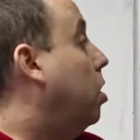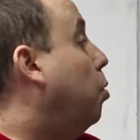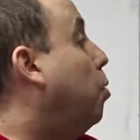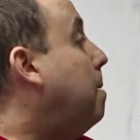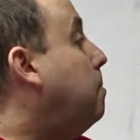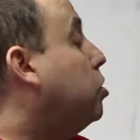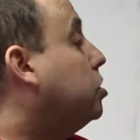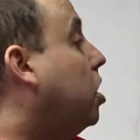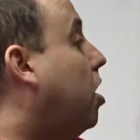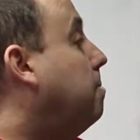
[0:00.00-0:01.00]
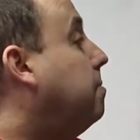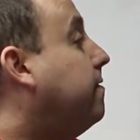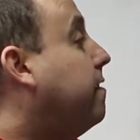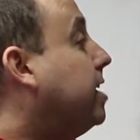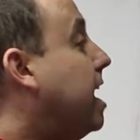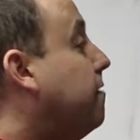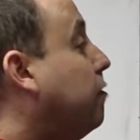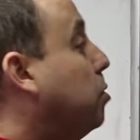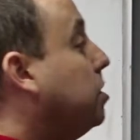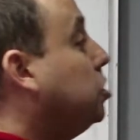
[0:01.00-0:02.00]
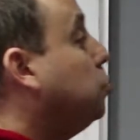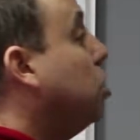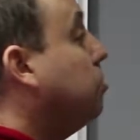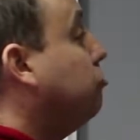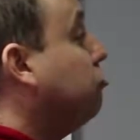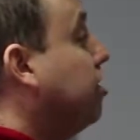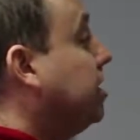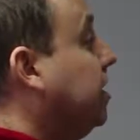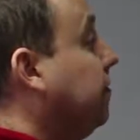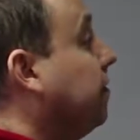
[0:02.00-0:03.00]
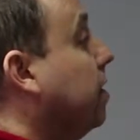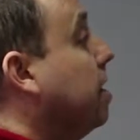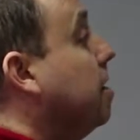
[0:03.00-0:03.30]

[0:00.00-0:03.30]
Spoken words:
One more time, be very careful with this word progressive,